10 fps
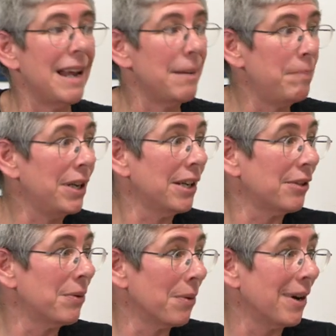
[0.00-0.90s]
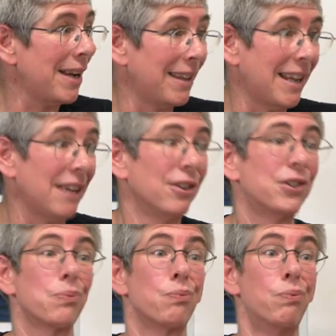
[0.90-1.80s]
and being ignored. And that
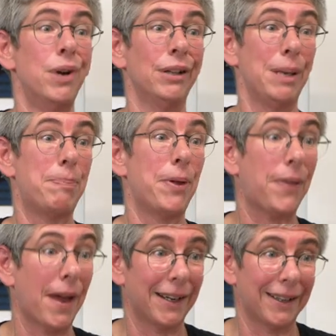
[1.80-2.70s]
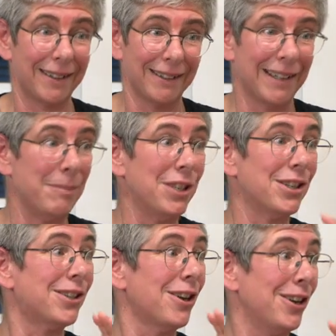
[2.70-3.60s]
looks really pathetic. Let me
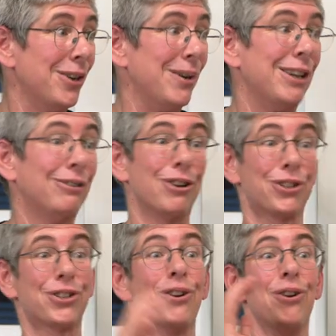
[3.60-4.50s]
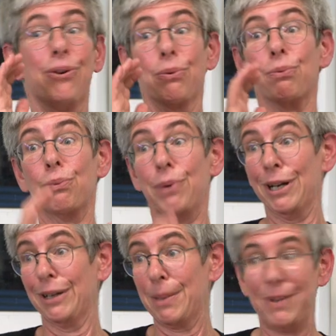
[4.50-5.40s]
just tell you, it looks
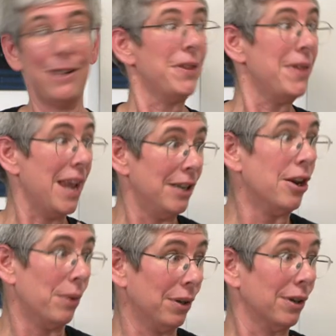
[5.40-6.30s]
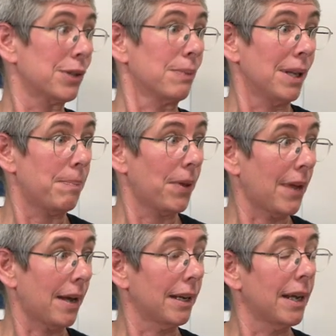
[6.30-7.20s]
really, even they know it looks really
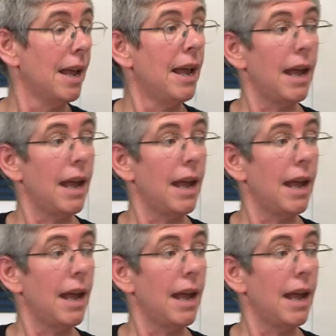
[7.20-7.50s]
pathetic.